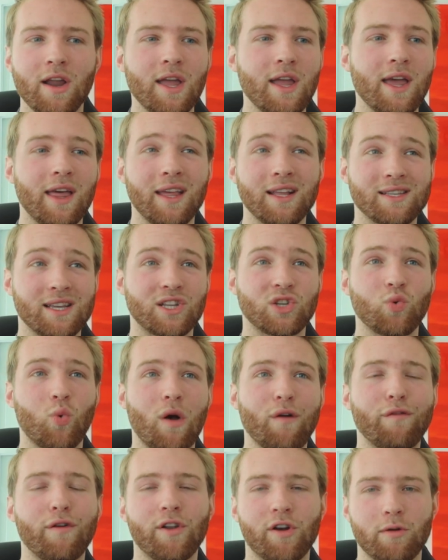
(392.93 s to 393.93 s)
I think it's like
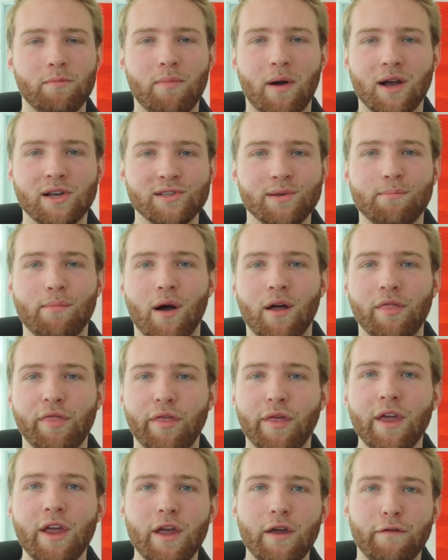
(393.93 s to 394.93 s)
$1,200 a
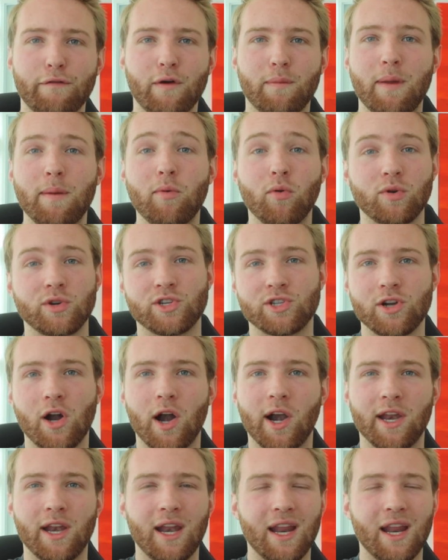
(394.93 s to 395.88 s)
month for people who are starting.